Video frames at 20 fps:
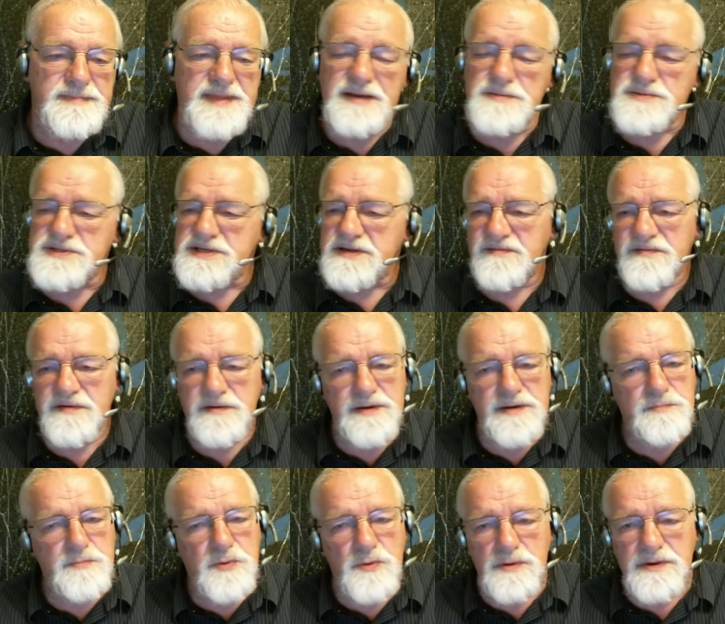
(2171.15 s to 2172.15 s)
it was a
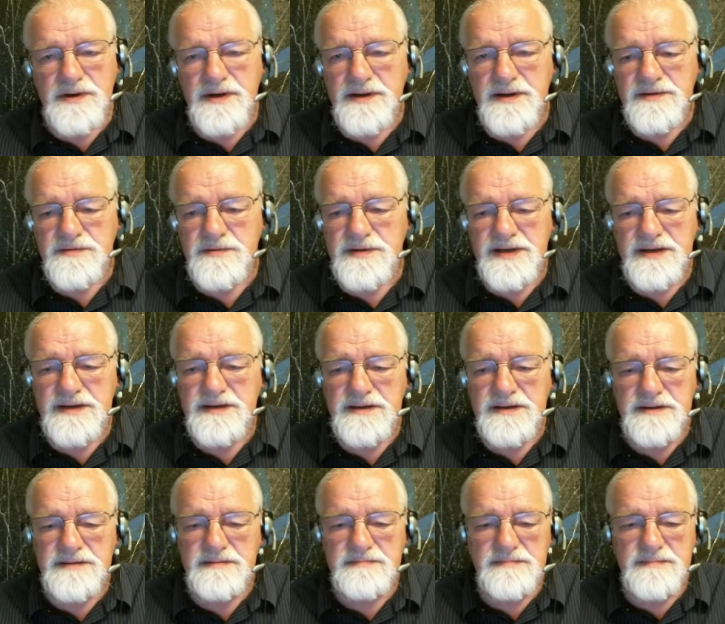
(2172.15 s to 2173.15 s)
very poor country, and
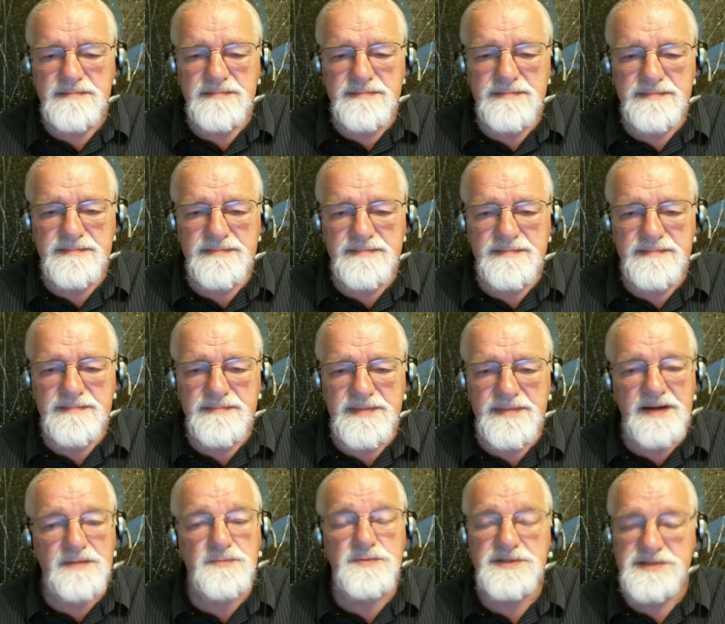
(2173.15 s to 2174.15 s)

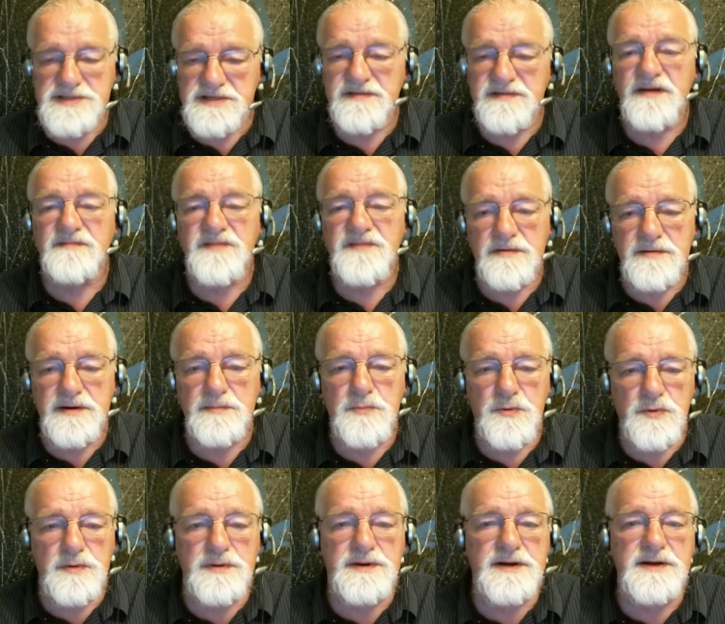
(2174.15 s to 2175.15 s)
it was a very
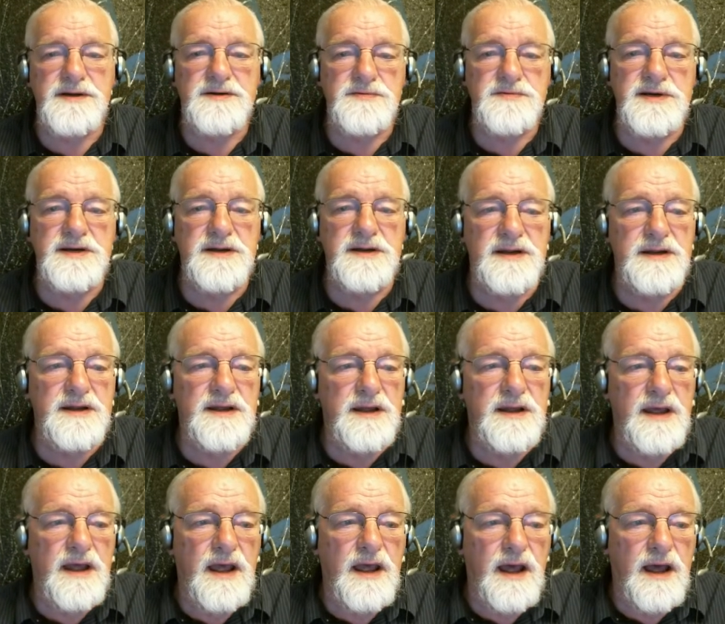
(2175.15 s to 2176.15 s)
poor country.
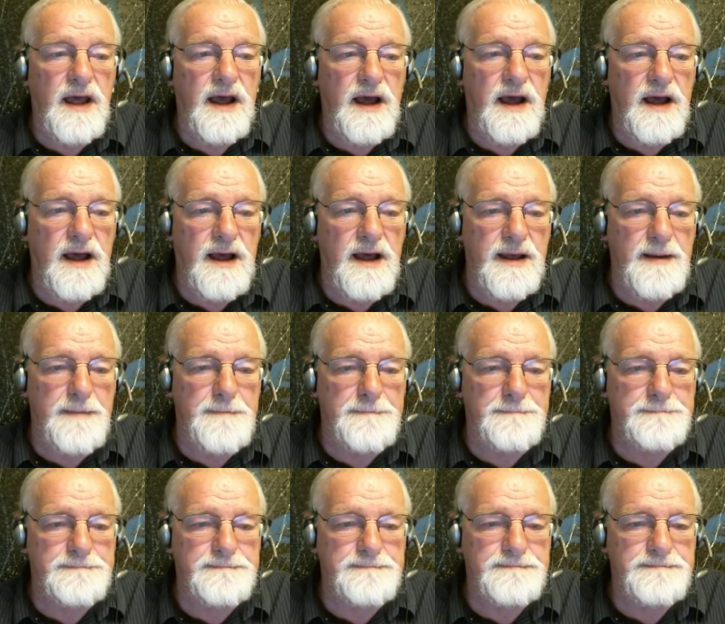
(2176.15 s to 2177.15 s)
Um,